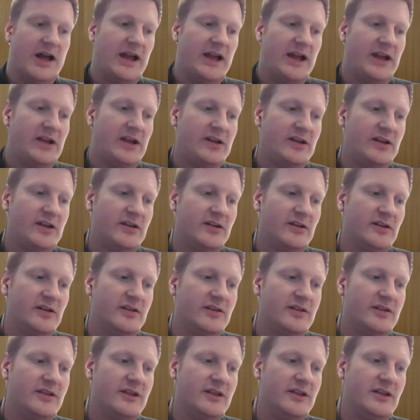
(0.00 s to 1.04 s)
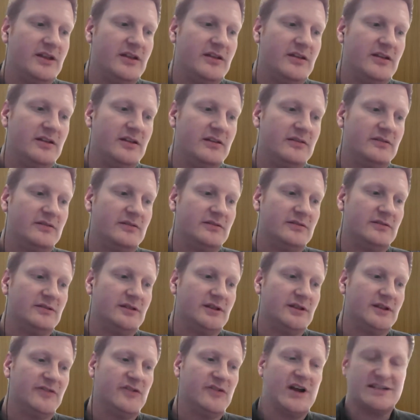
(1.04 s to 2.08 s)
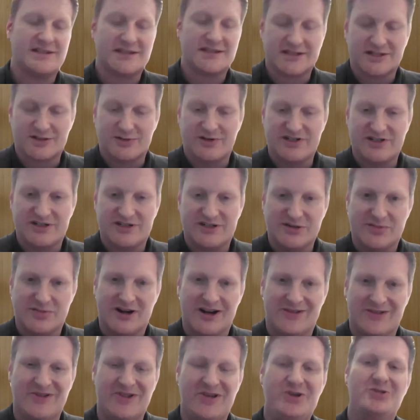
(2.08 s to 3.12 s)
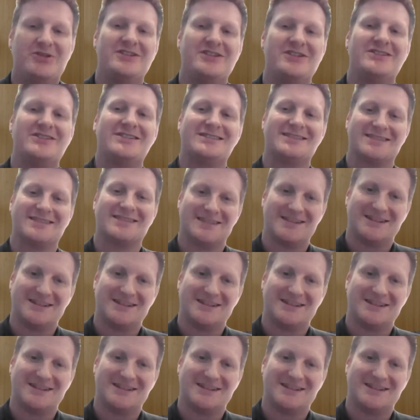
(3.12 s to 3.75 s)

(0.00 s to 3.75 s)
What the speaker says: And if you're asking this question, you probably know this,